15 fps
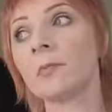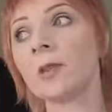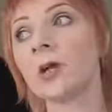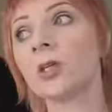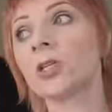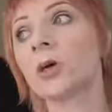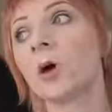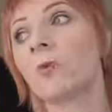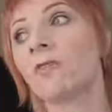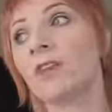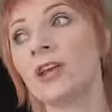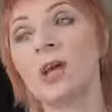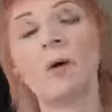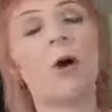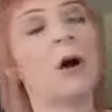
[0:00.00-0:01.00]
So
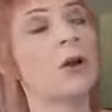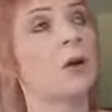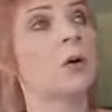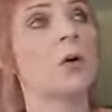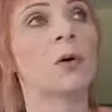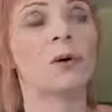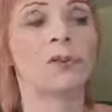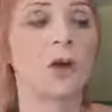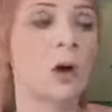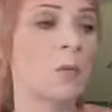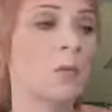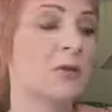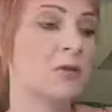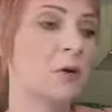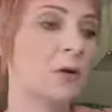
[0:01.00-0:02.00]
video, audio recorders
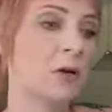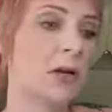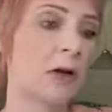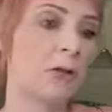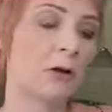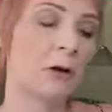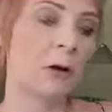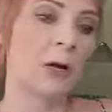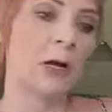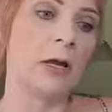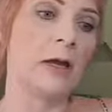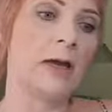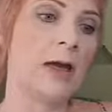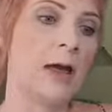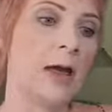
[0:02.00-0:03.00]
always go together.
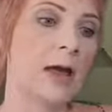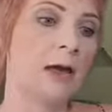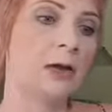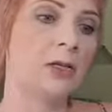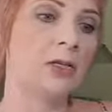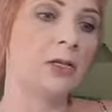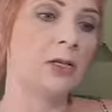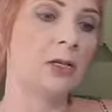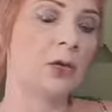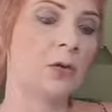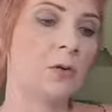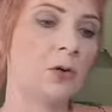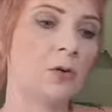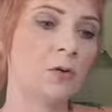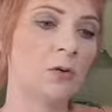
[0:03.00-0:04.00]
And
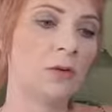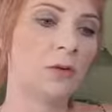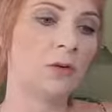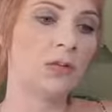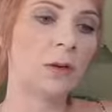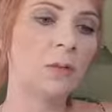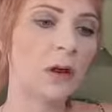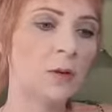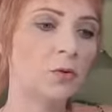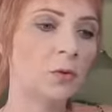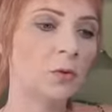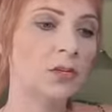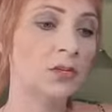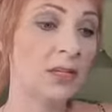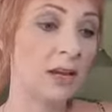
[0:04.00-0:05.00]
you sometimes
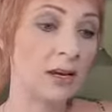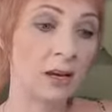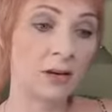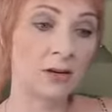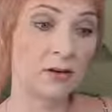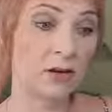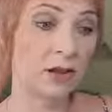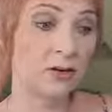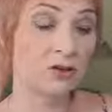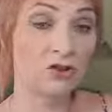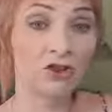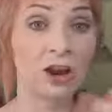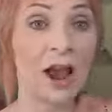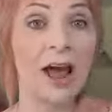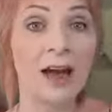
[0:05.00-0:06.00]
we'll sit and
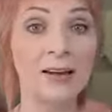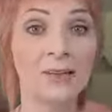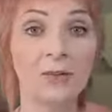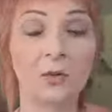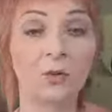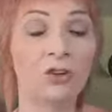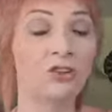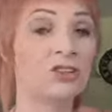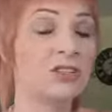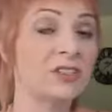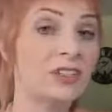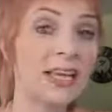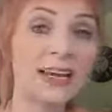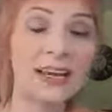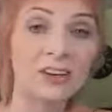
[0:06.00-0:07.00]
chat. We
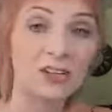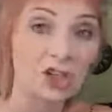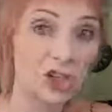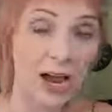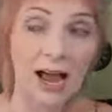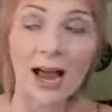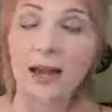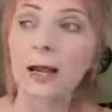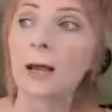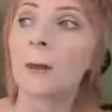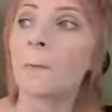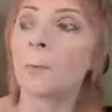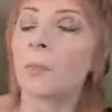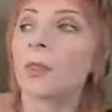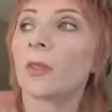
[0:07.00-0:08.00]
just sit and chat.
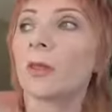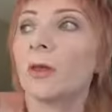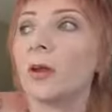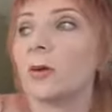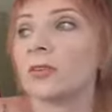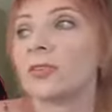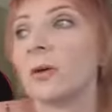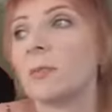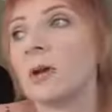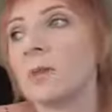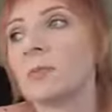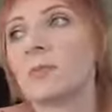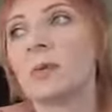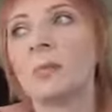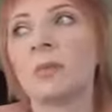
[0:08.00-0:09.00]

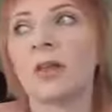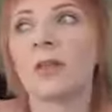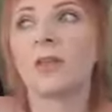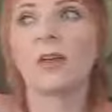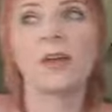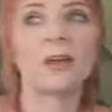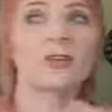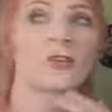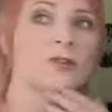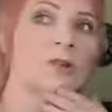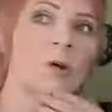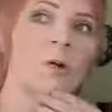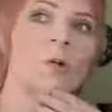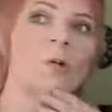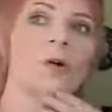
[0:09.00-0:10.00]
Sometimes people, I think, get
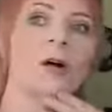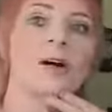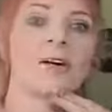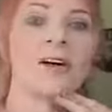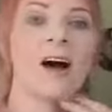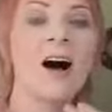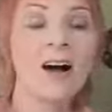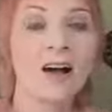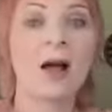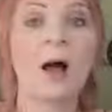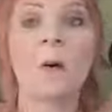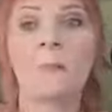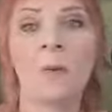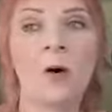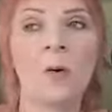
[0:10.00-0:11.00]
so hung
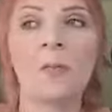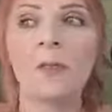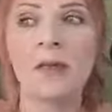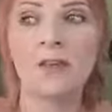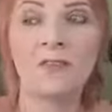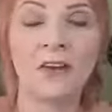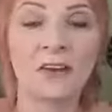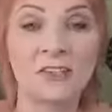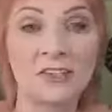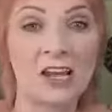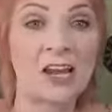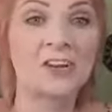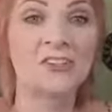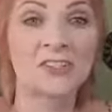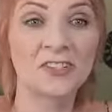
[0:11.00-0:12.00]
up on the
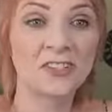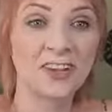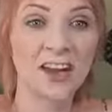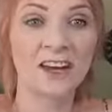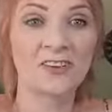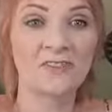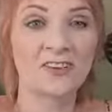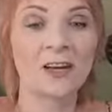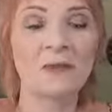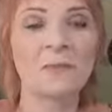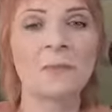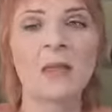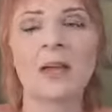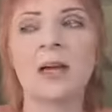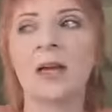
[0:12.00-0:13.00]
investigation side of it
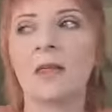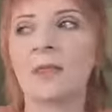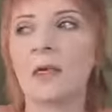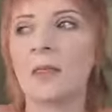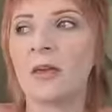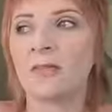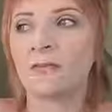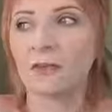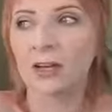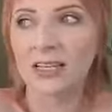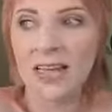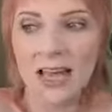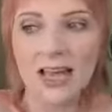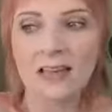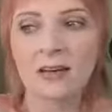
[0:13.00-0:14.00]
that they
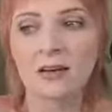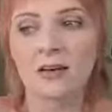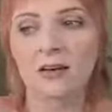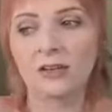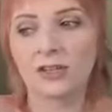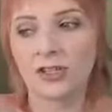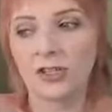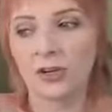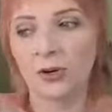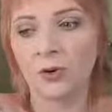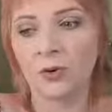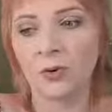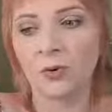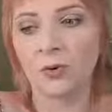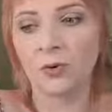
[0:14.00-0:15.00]
forget
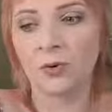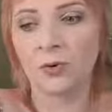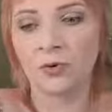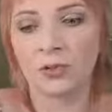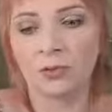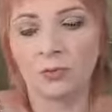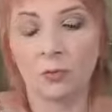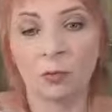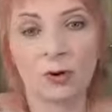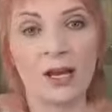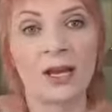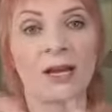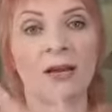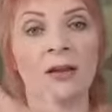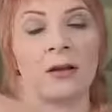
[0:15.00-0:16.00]
to
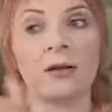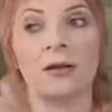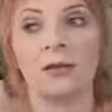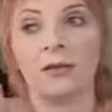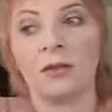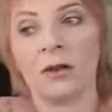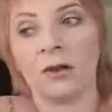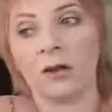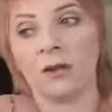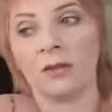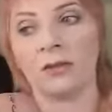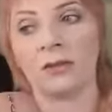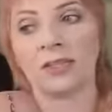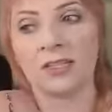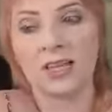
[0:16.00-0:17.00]
bring
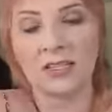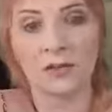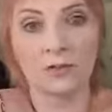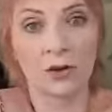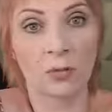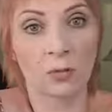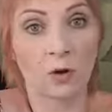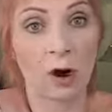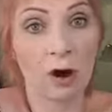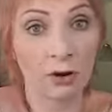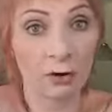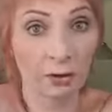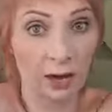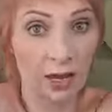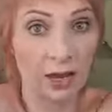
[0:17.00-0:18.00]
the sense of
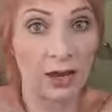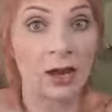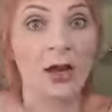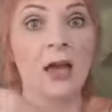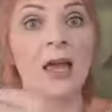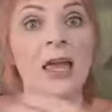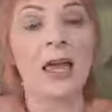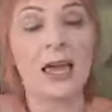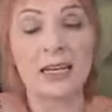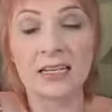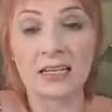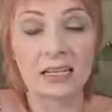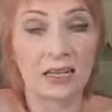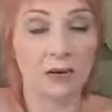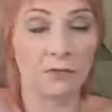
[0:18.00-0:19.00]
camaraderie
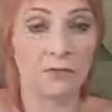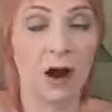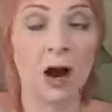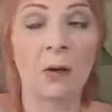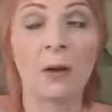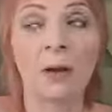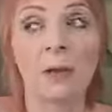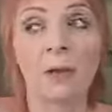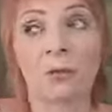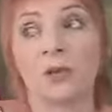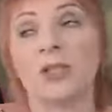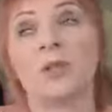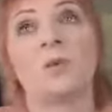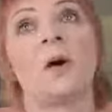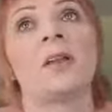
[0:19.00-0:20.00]
into the environment. And the
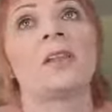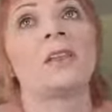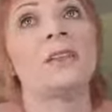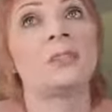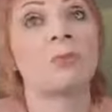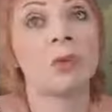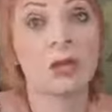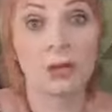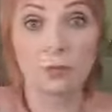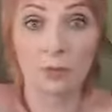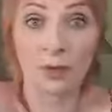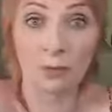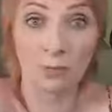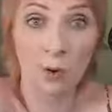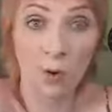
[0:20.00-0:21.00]
reason why this is really
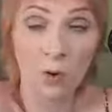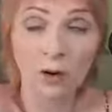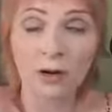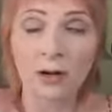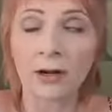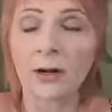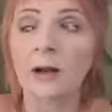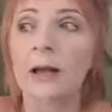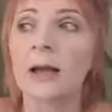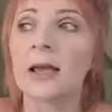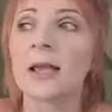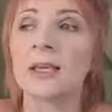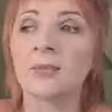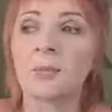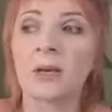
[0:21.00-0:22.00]
important
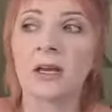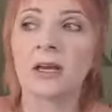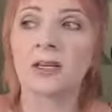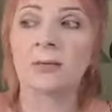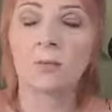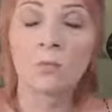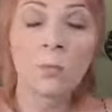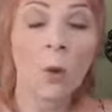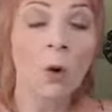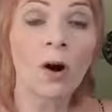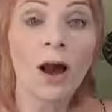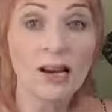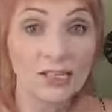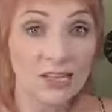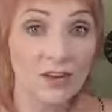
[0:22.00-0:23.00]
is because more
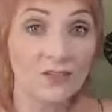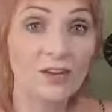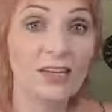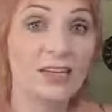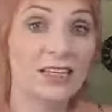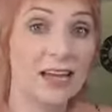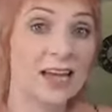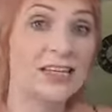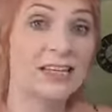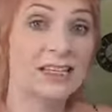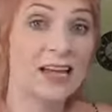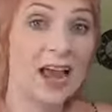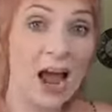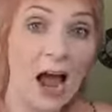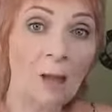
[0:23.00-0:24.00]
activity tends
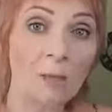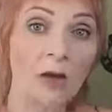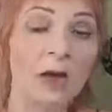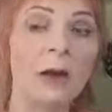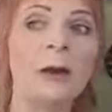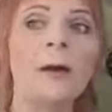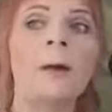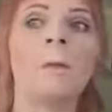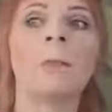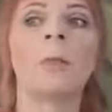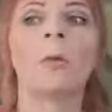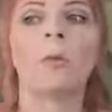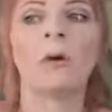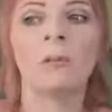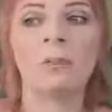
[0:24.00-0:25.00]
to happen
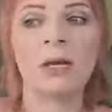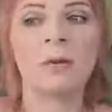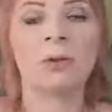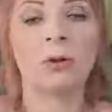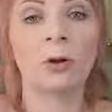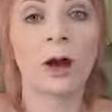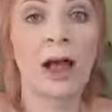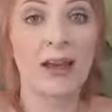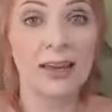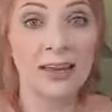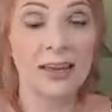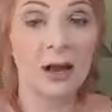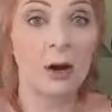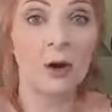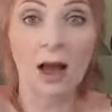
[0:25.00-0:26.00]
when people are
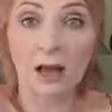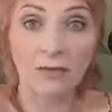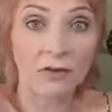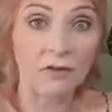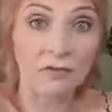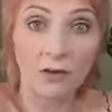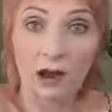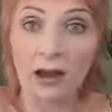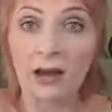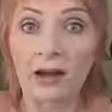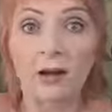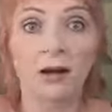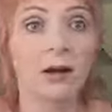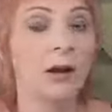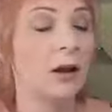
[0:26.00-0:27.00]
hanging out, having
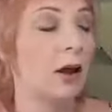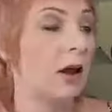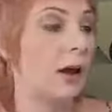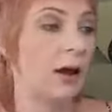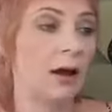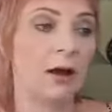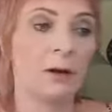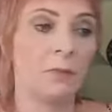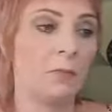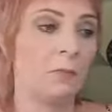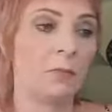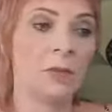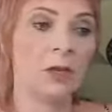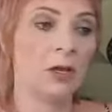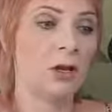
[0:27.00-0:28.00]
fun,
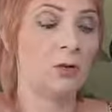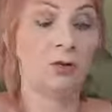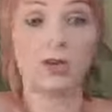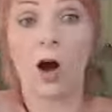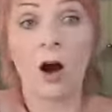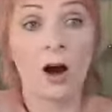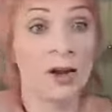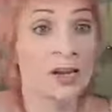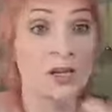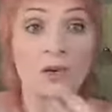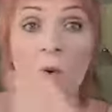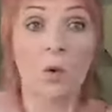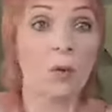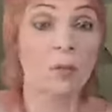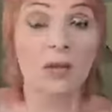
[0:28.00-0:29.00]
talking
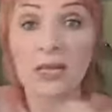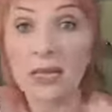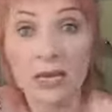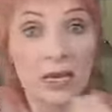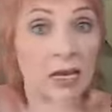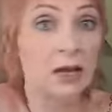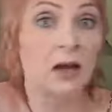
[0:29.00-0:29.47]
normally,